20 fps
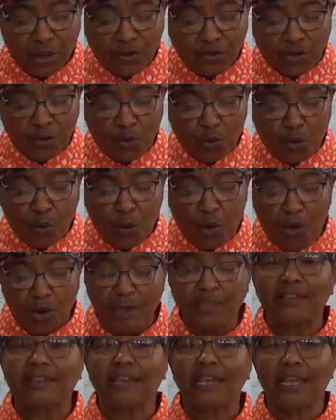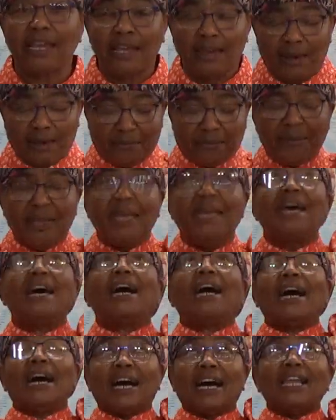towards him.
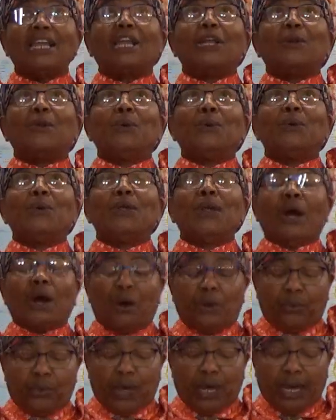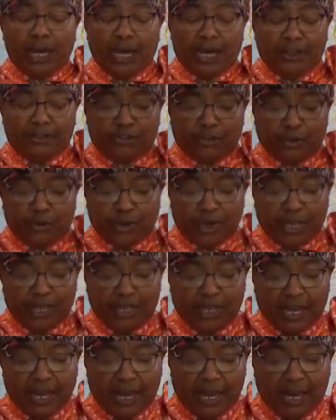Hallelujah, way to
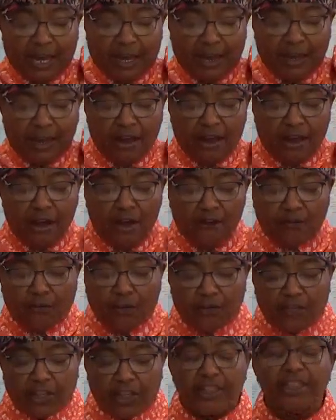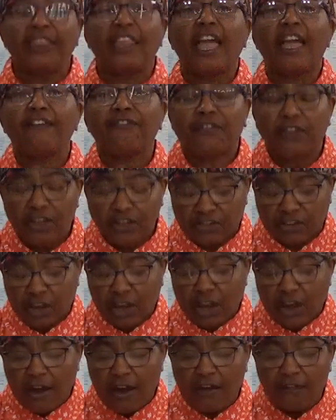the Yah, for the
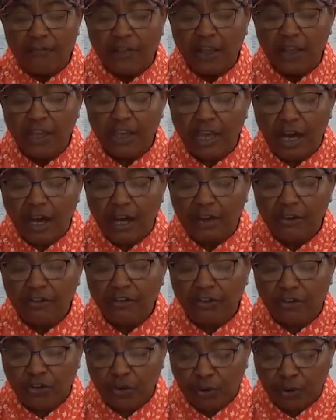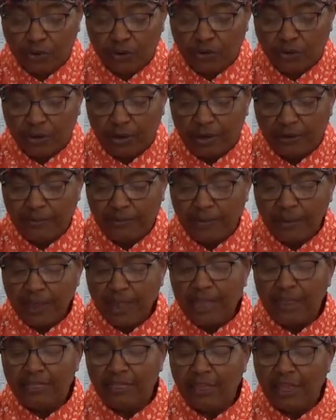nephesh of the young children
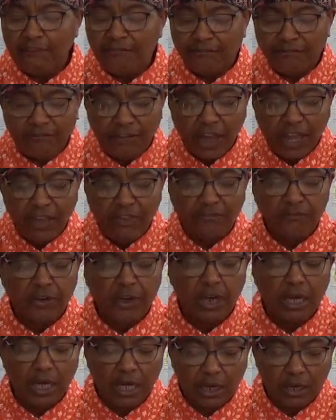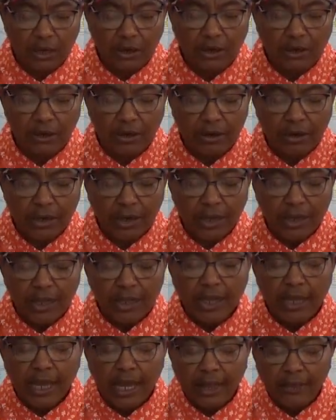that faint for hunger
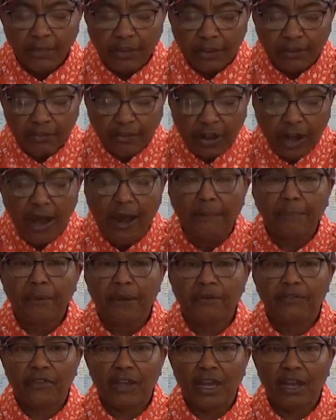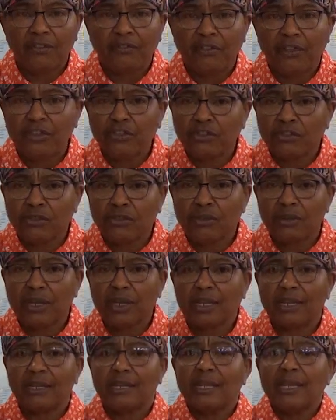in the top of every
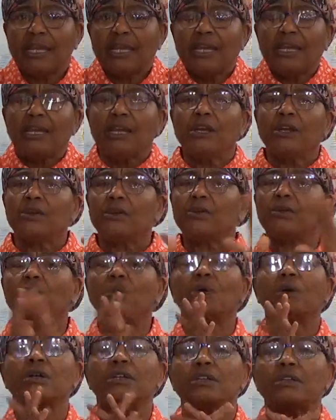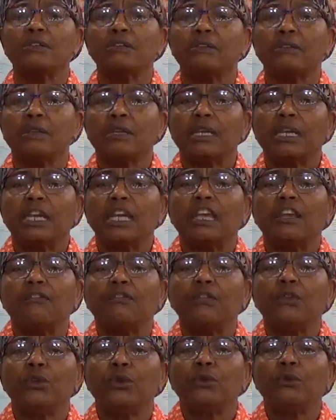street. Daughters,
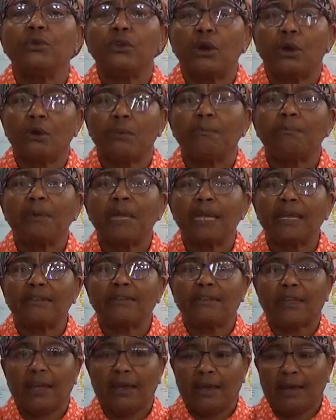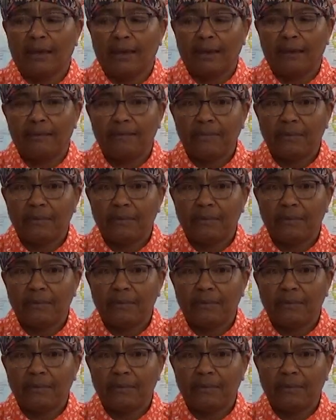if you don't make time,